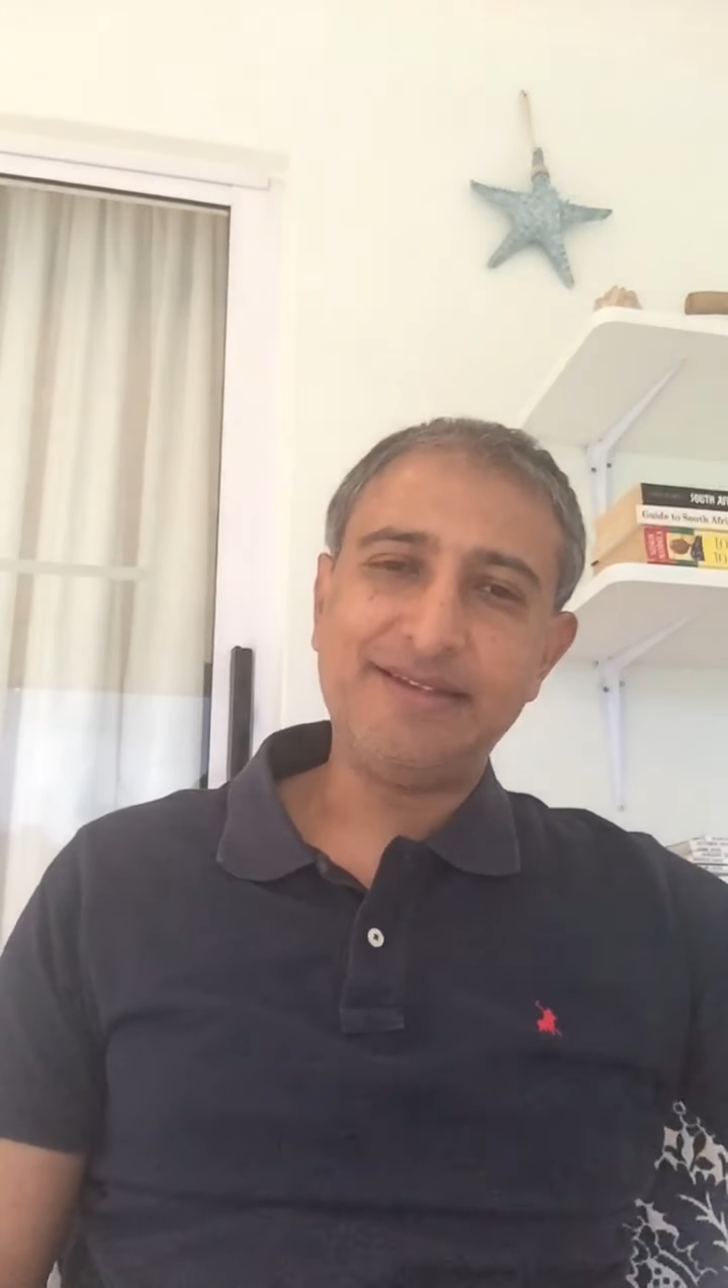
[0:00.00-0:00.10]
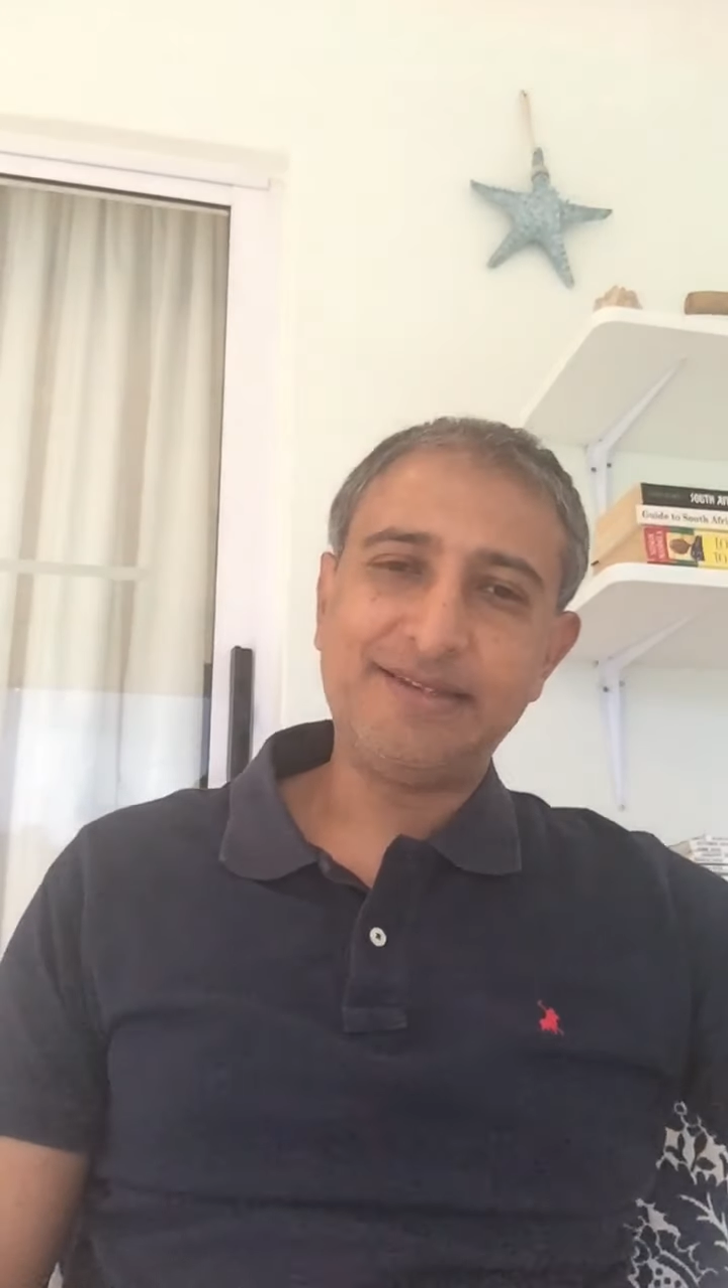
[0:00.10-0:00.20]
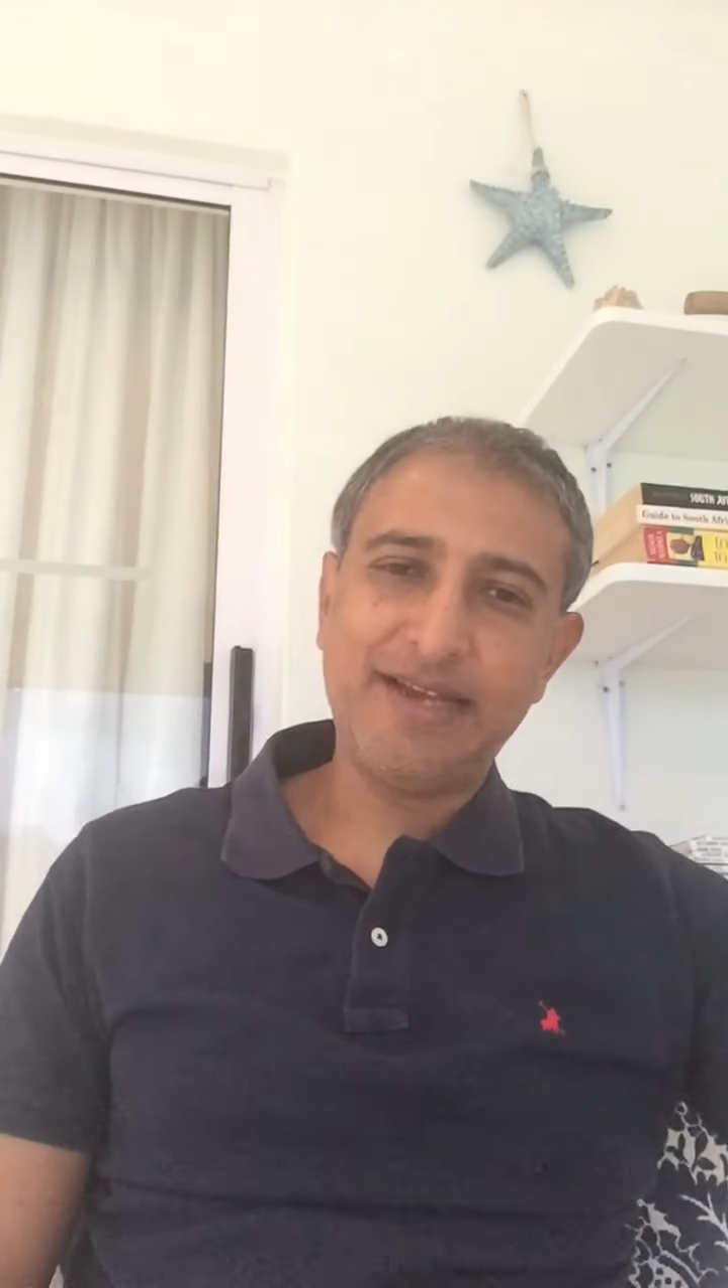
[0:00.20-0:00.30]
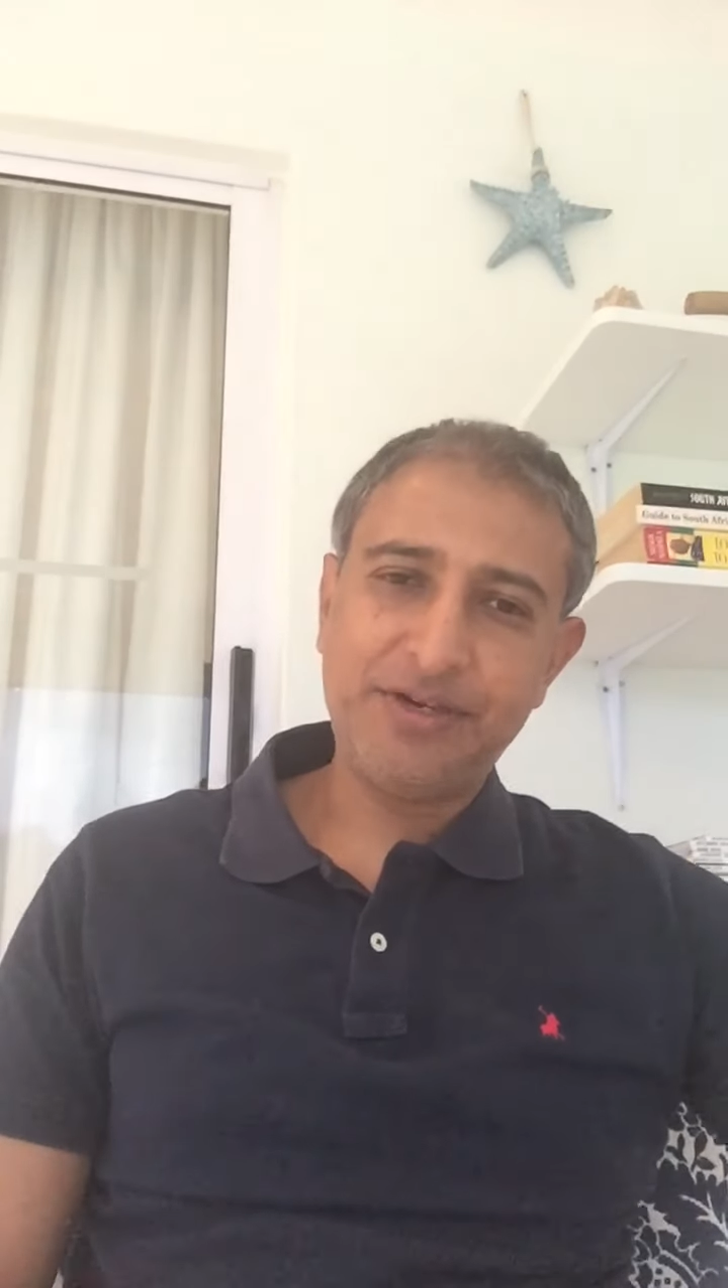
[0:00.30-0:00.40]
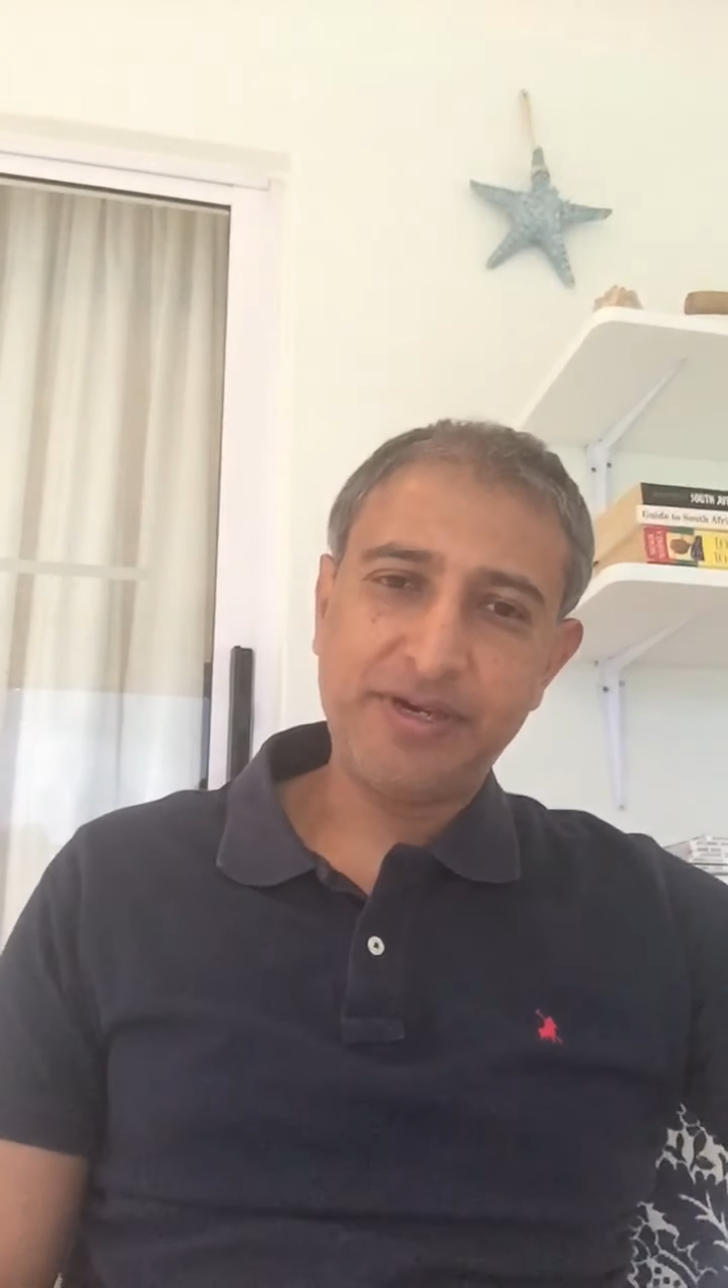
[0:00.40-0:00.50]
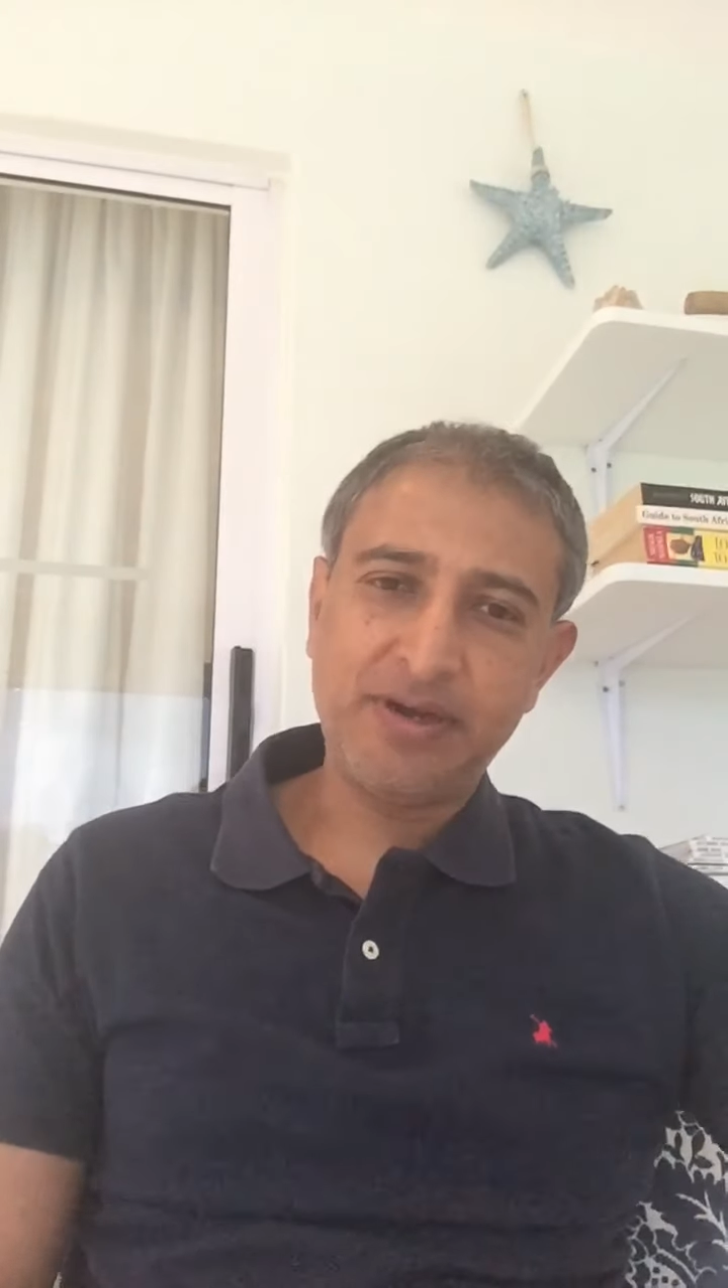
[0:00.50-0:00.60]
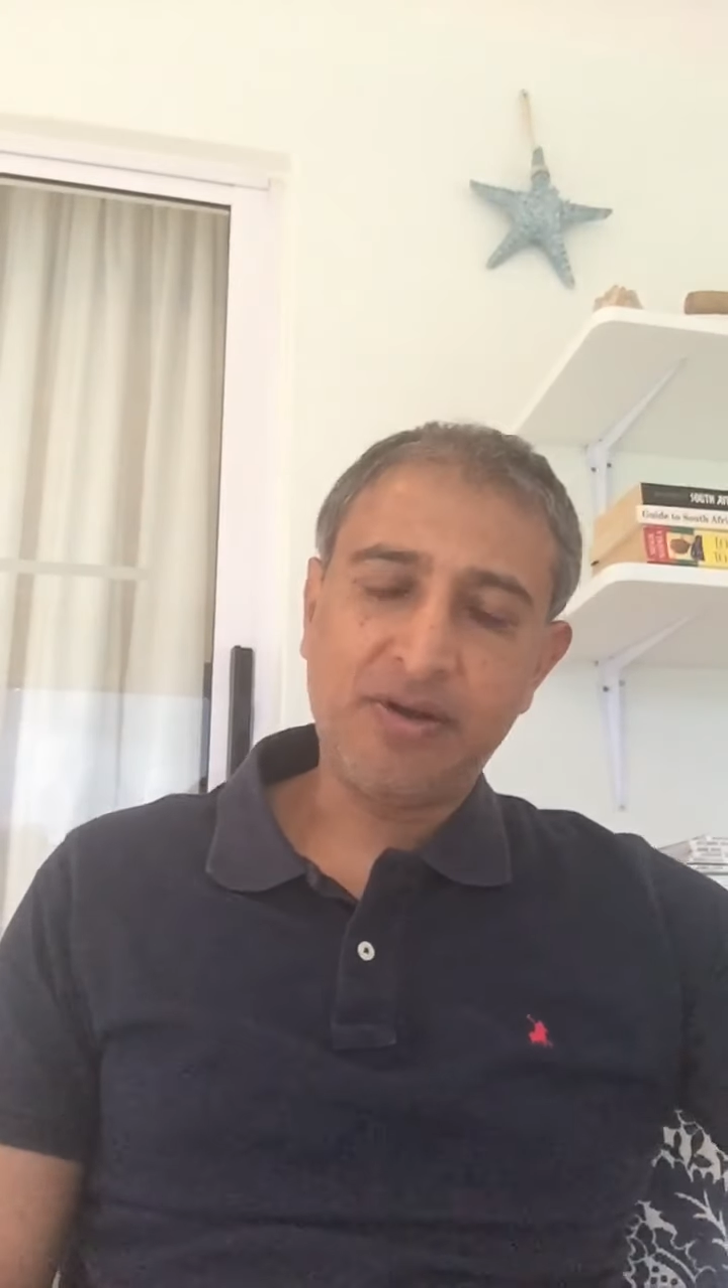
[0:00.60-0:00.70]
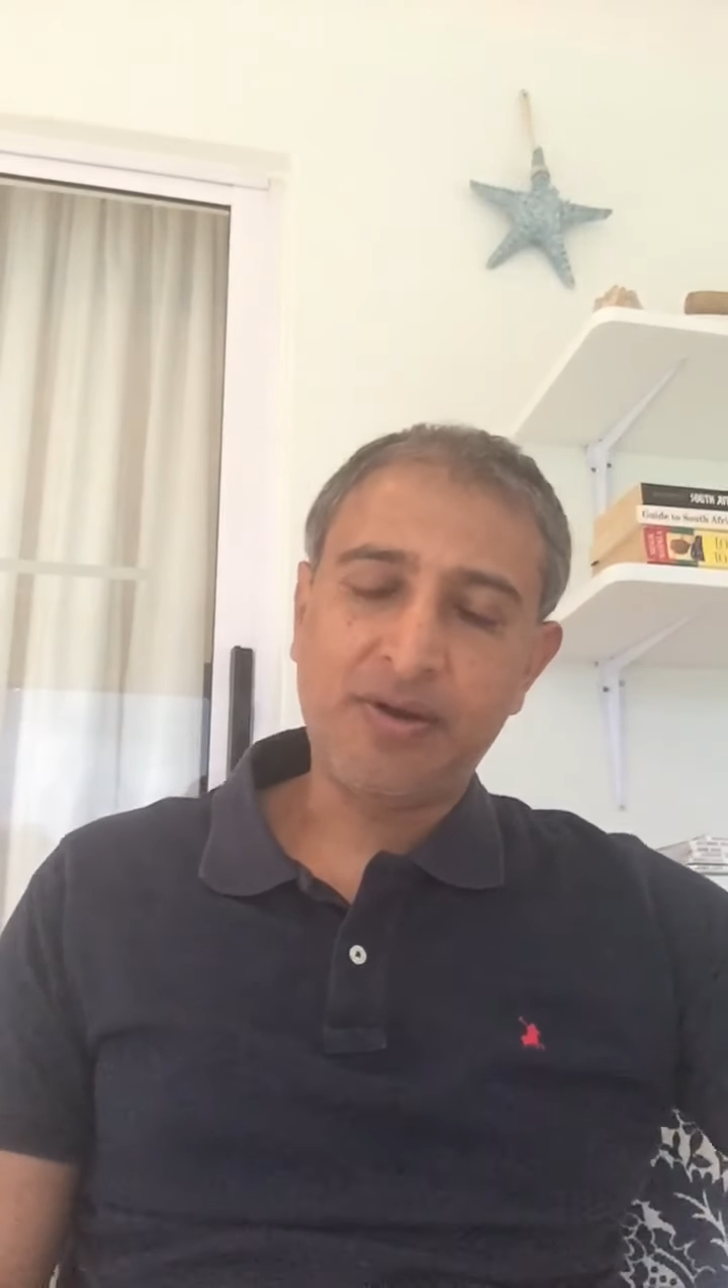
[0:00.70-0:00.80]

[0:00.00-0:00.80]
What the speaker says: section